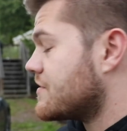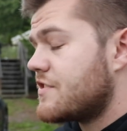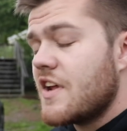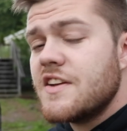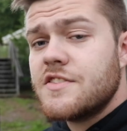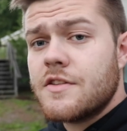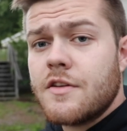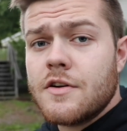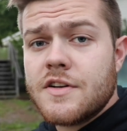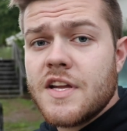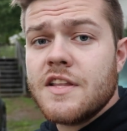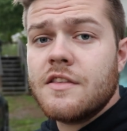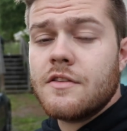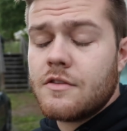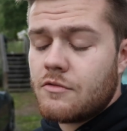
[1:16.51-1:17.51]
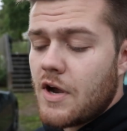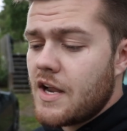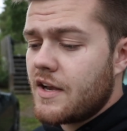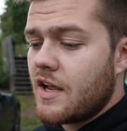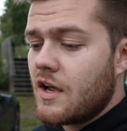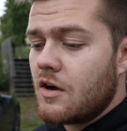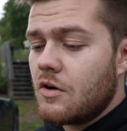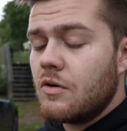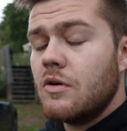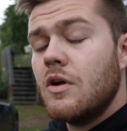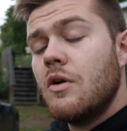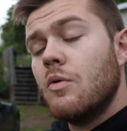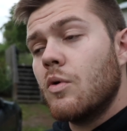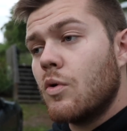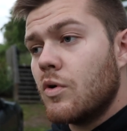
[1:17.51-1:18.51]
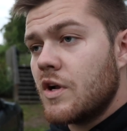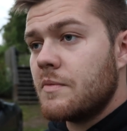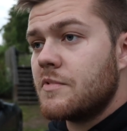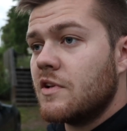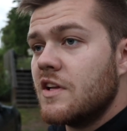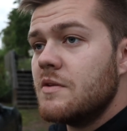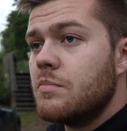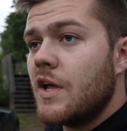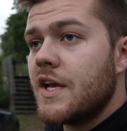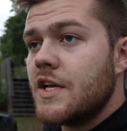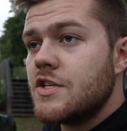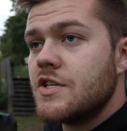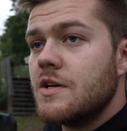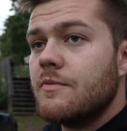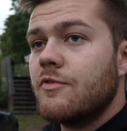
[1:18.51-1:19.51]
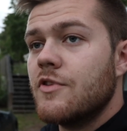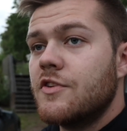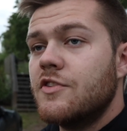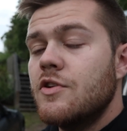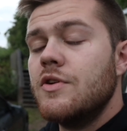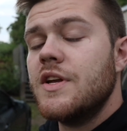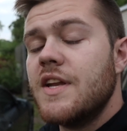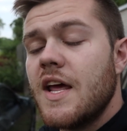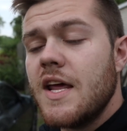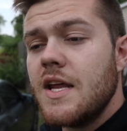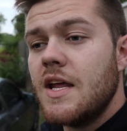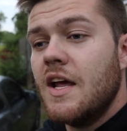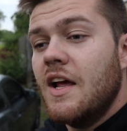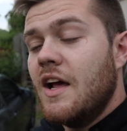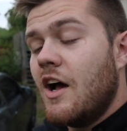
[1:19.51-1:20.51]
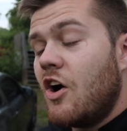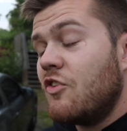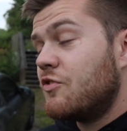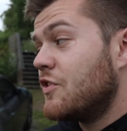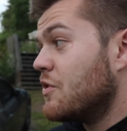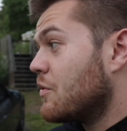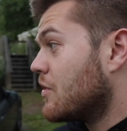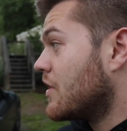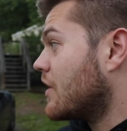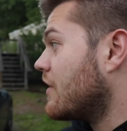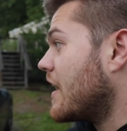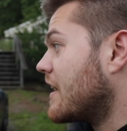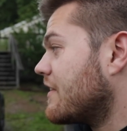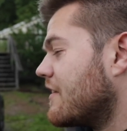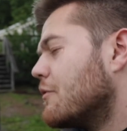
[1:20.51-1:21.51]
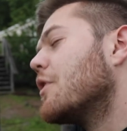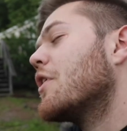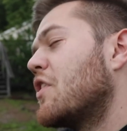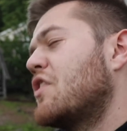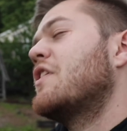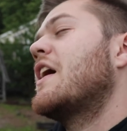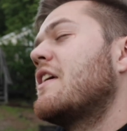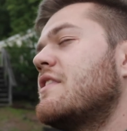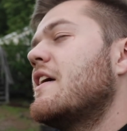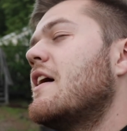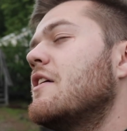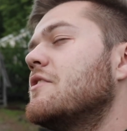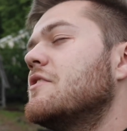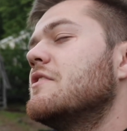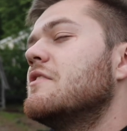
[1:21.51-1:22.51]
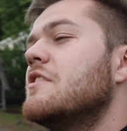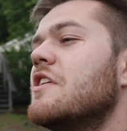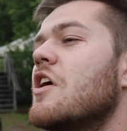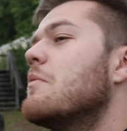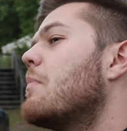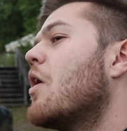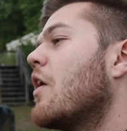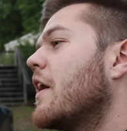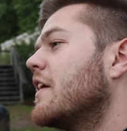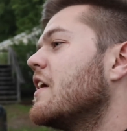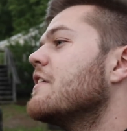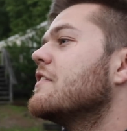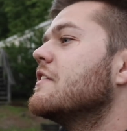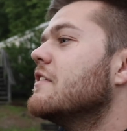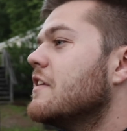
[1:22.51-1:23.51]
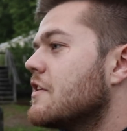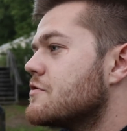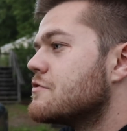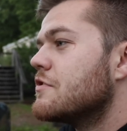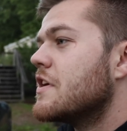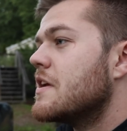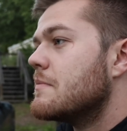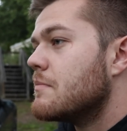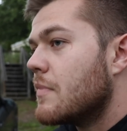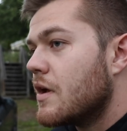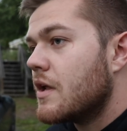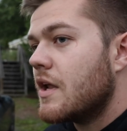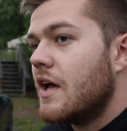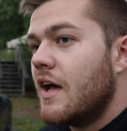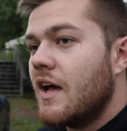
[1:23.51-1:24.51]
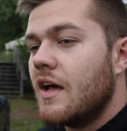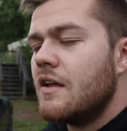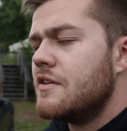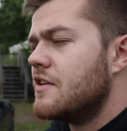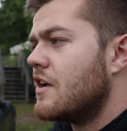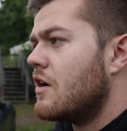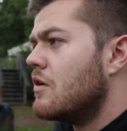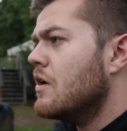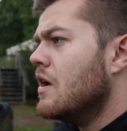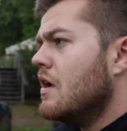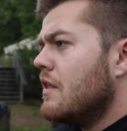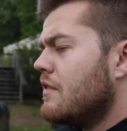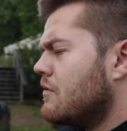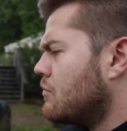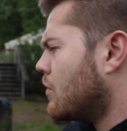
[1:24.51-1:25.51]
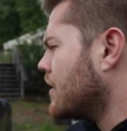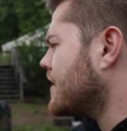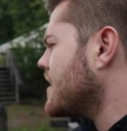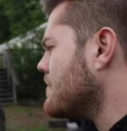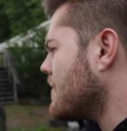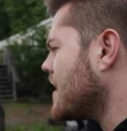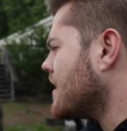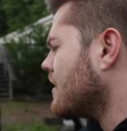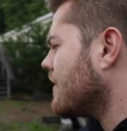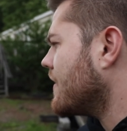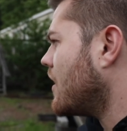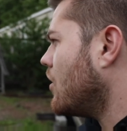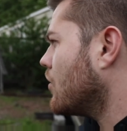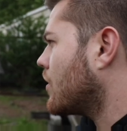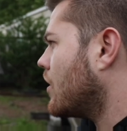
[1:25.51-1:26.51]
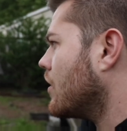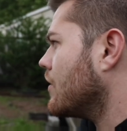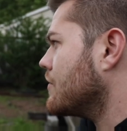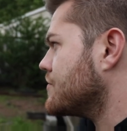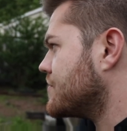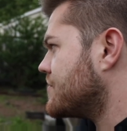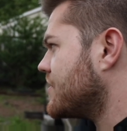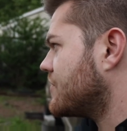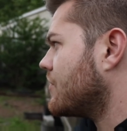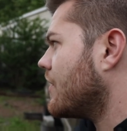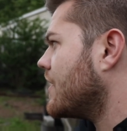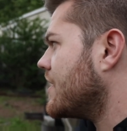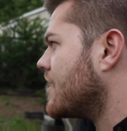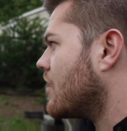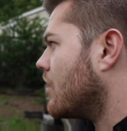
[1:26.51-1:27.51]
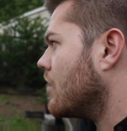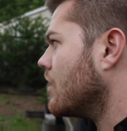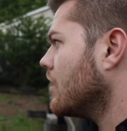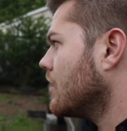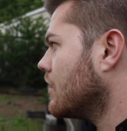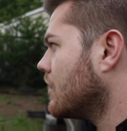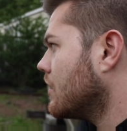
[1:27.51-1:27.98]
Today's the 13th. Right now, we're going up to Lee Blankenship for the tuning date. Hopefully, we're going to crack we're going to crack 1,000. You know, barring nothing extreme. But you know, what did it make on the old car? It was a 6R80 car.